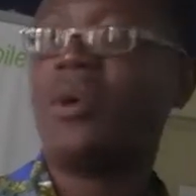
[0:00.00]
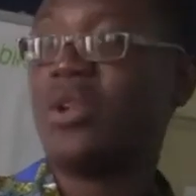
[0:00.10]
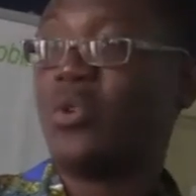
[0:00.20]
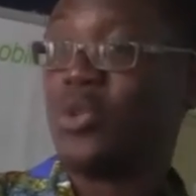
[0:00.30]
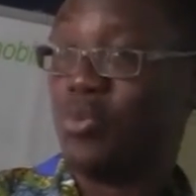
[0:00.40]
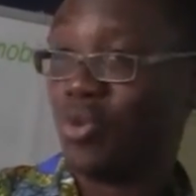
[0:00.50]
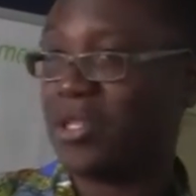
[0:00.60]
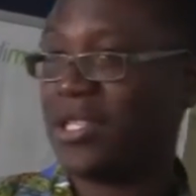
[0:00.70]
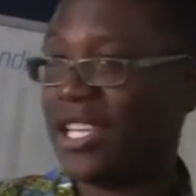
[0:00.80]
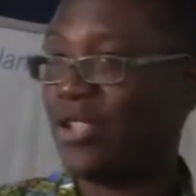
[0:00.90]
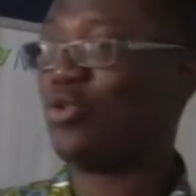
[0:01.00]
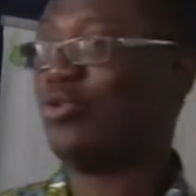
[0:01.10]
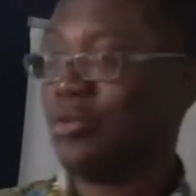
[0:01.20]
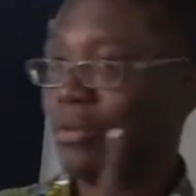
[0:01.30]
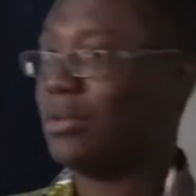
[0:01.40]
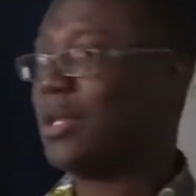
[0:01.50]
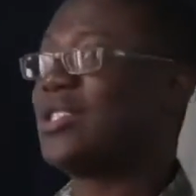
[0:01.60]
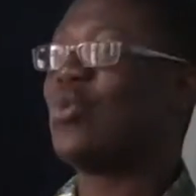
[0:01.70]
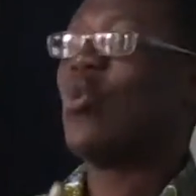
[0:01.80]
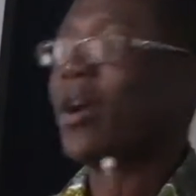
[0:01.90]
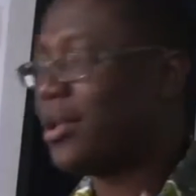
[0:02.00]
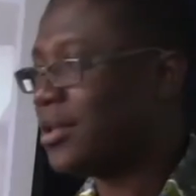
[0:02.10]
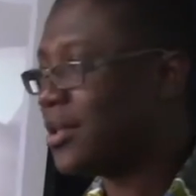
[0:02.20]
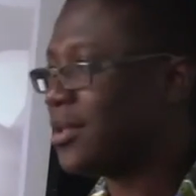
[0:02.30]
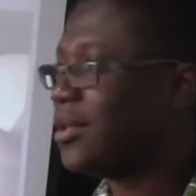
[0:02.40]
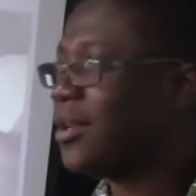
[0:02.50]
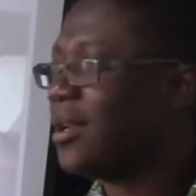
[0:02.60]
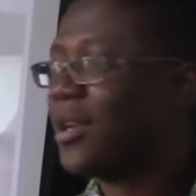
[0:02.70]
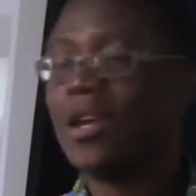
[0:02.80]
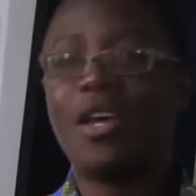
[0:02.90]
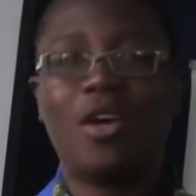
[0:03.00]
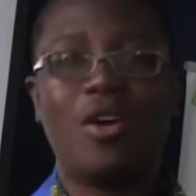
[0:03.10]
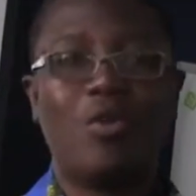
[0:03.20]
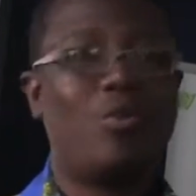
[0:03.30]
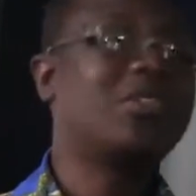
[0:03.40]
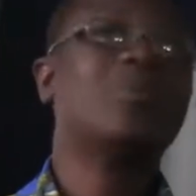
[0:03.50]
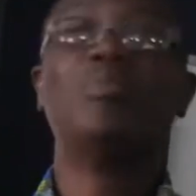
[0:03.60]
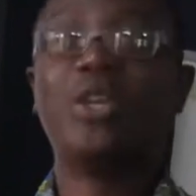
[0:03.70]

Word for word: money was brought into this world wasn't